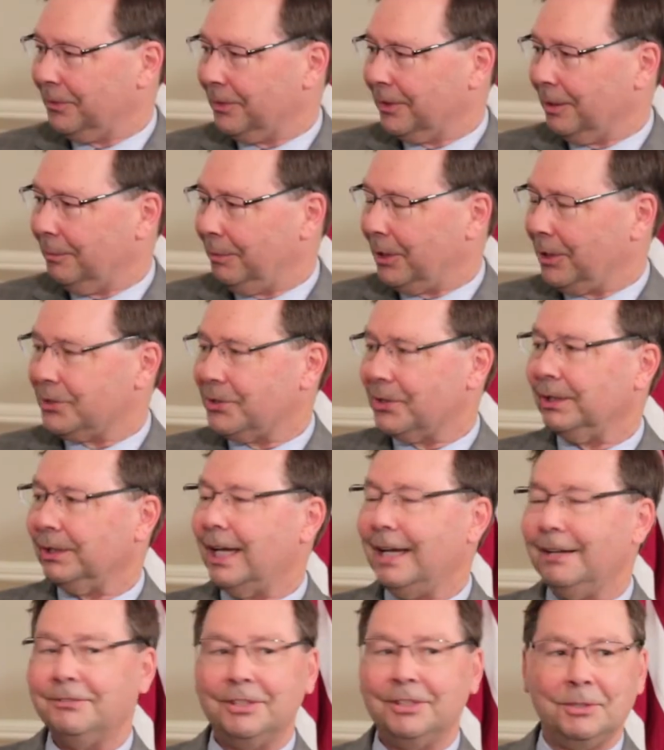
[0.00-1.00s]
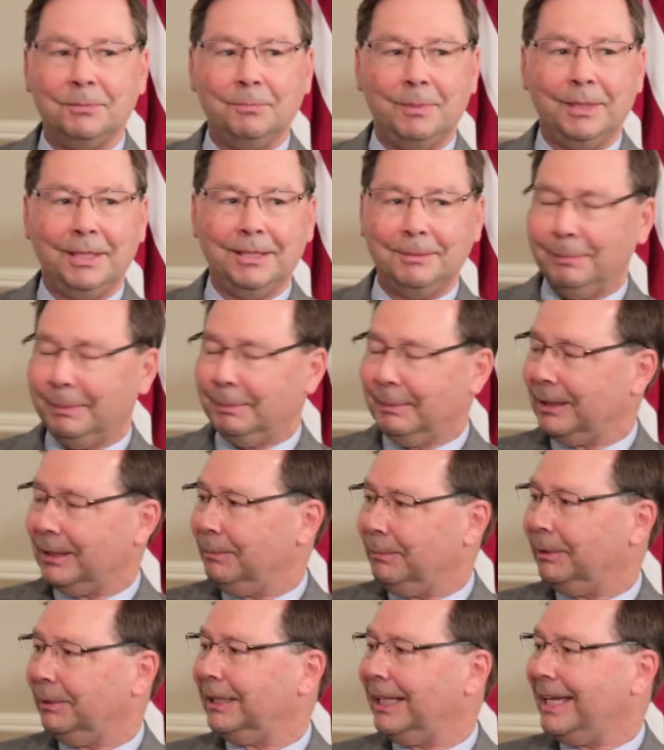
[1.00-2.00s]
Because the left has been
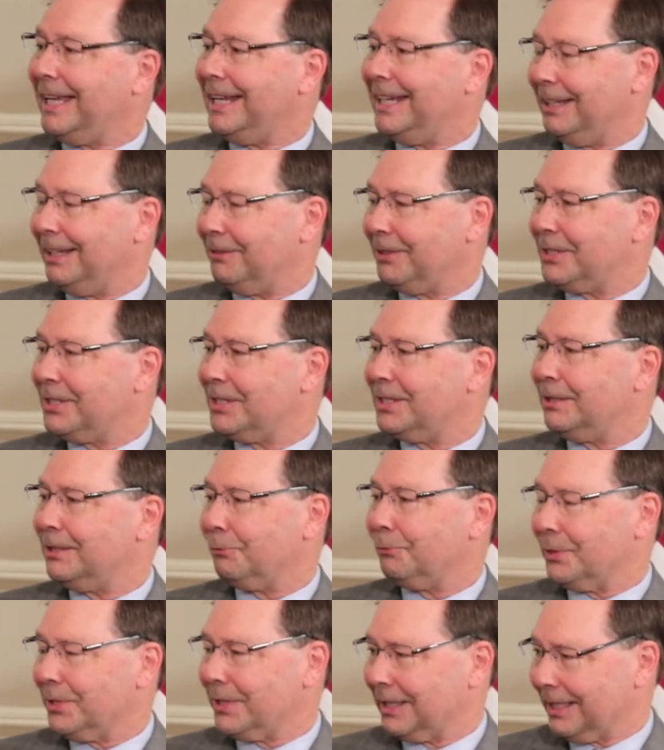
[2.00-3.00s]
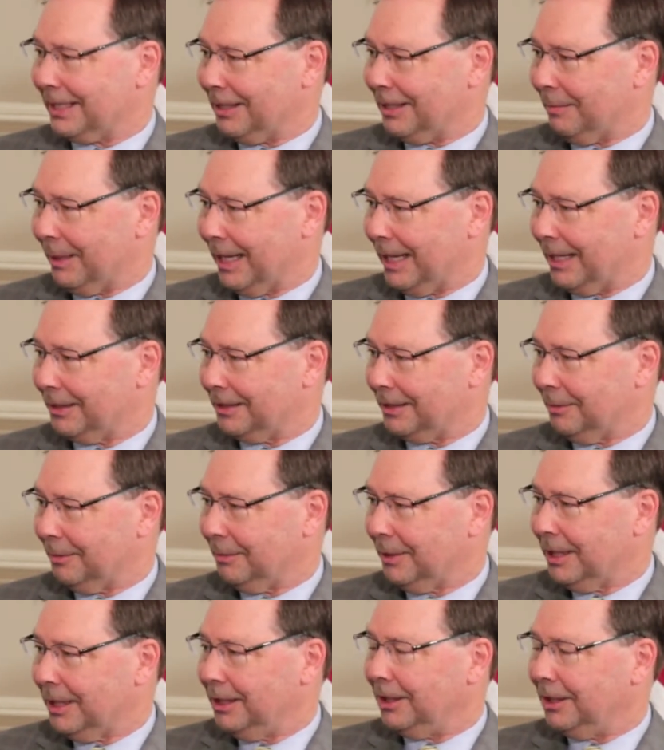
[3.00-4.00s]
complaining vociferously about them.
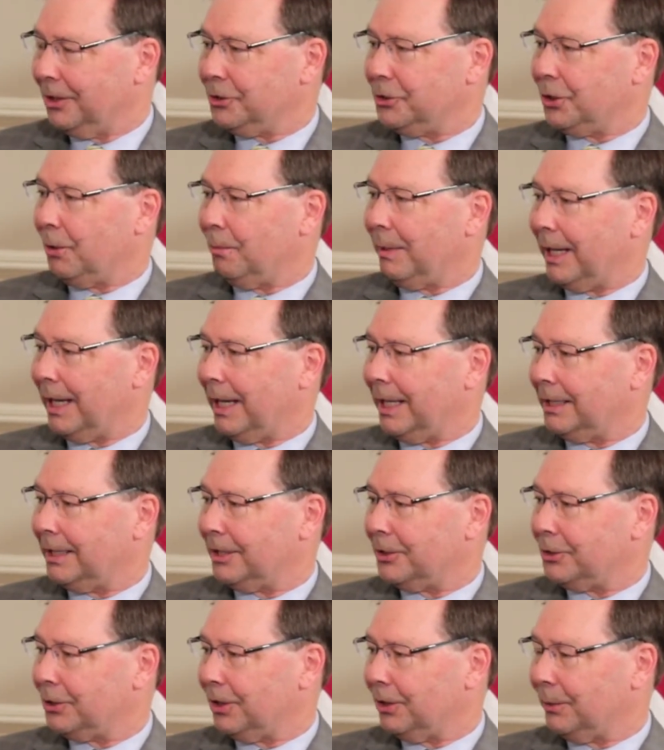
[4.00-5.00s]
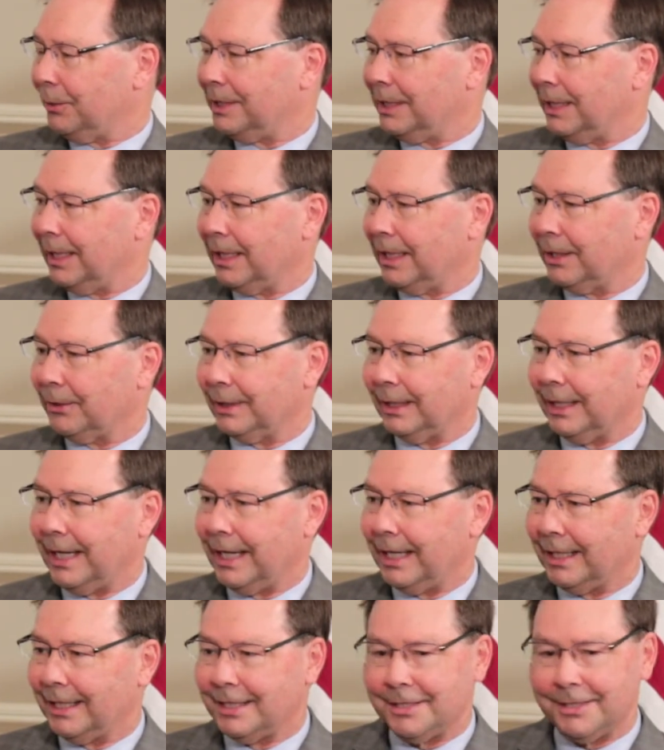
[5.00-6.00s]
Joe Biden, as you know, went down to
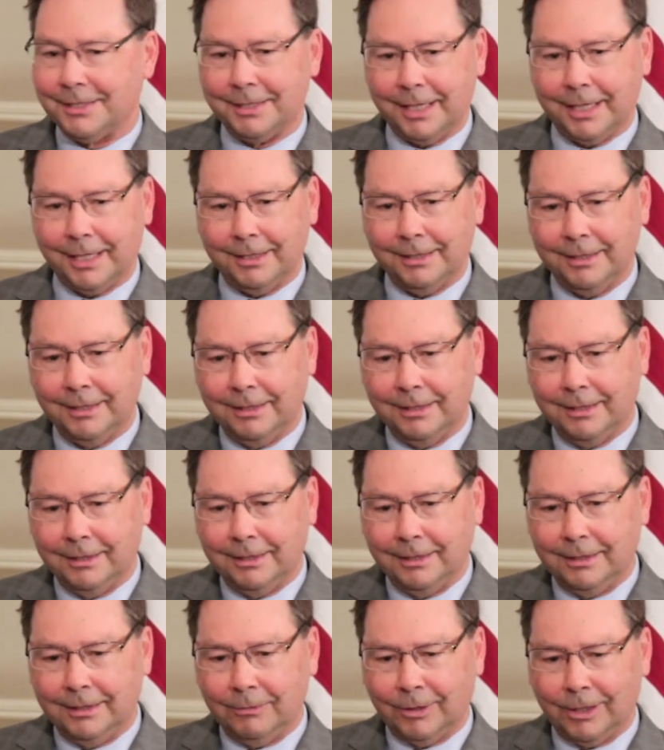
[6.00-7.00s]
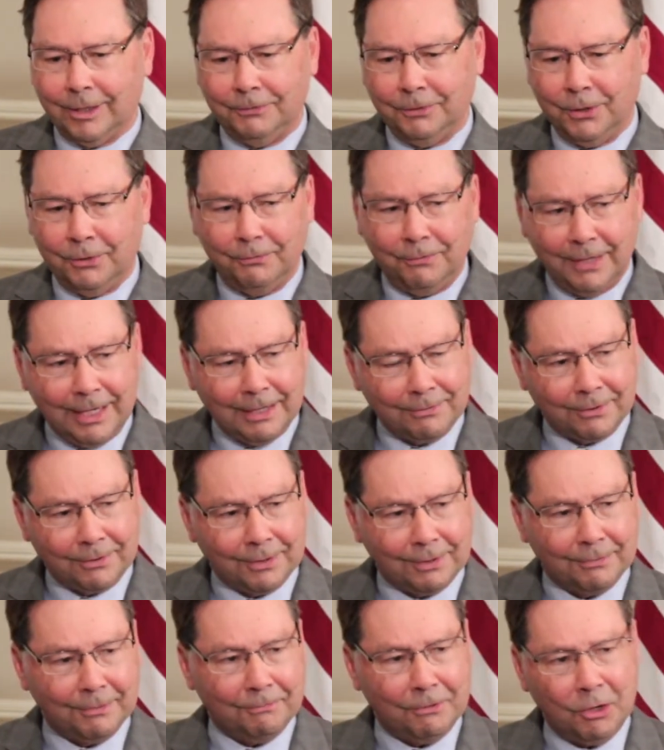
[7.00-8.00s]
Atlanta and said, well, if you're in favor
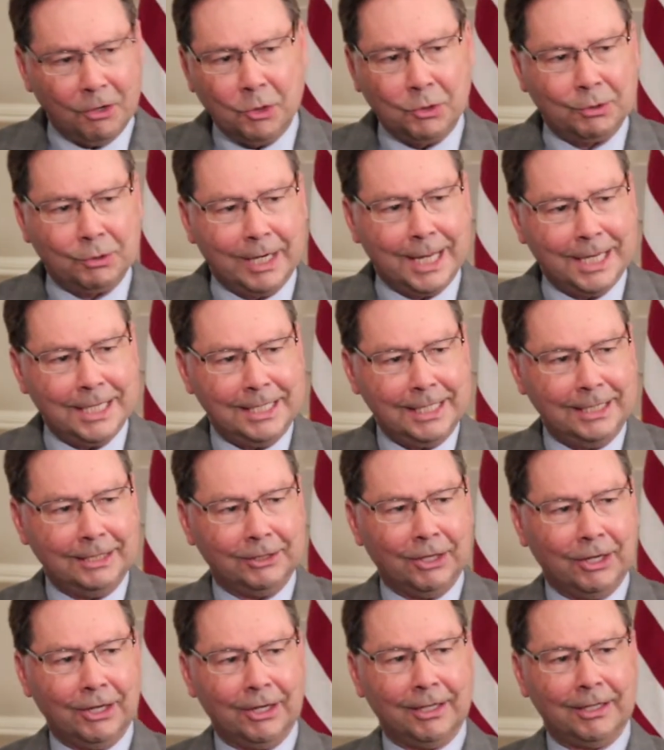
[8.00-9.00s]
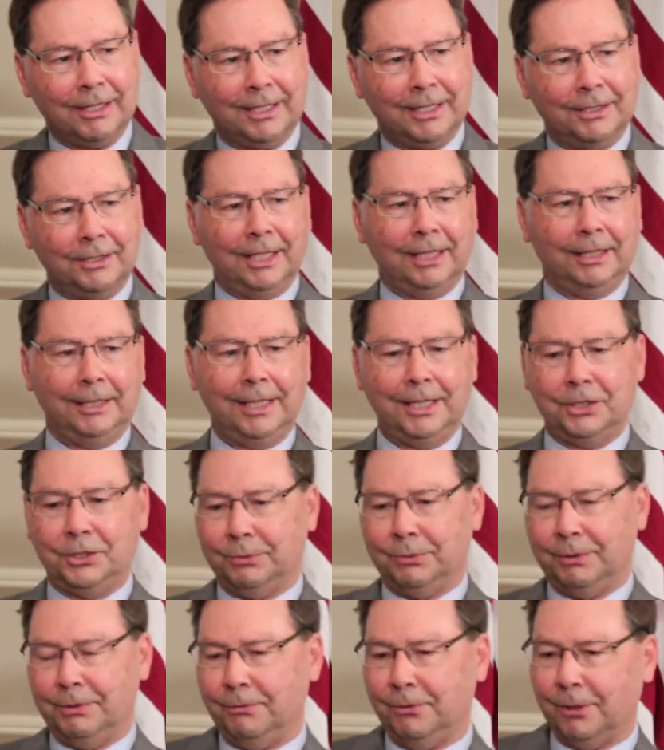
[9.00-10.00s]
of a voter ID law and
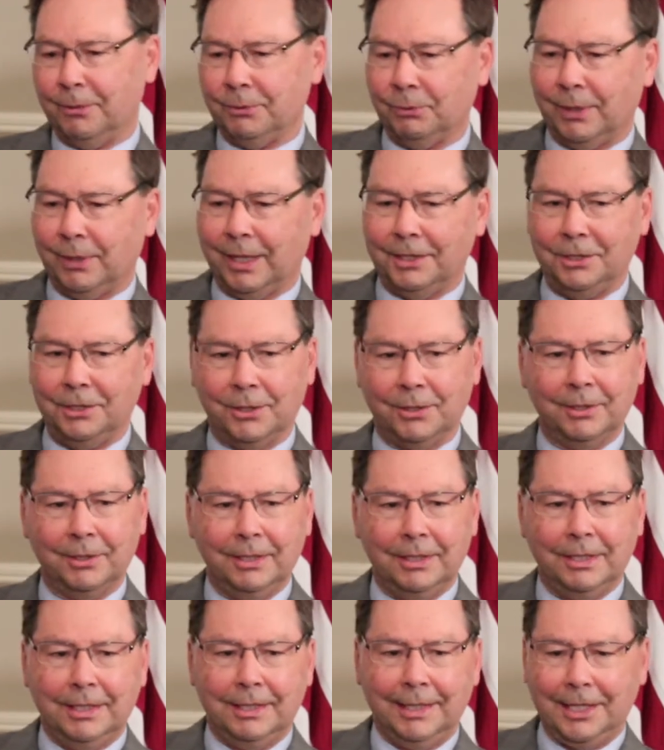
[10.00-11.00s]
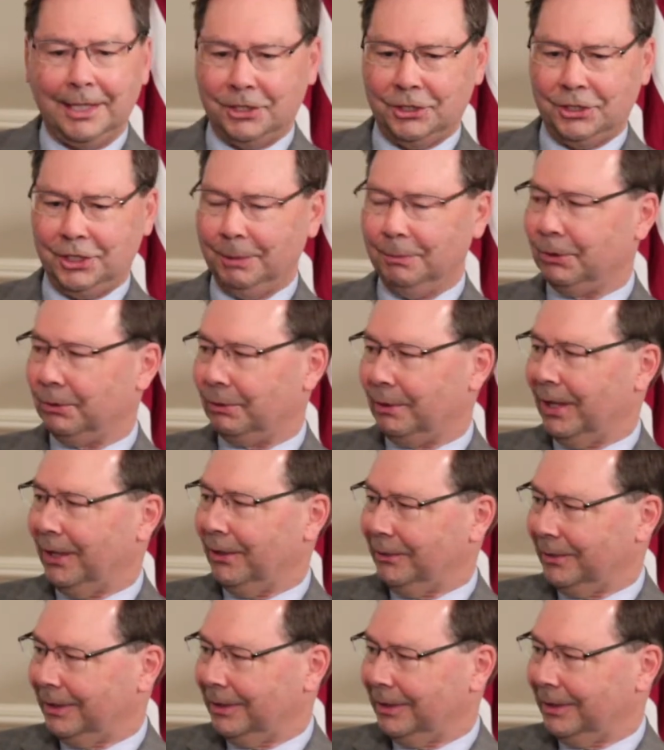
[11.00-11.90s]
election reforms, that's Jim Crow.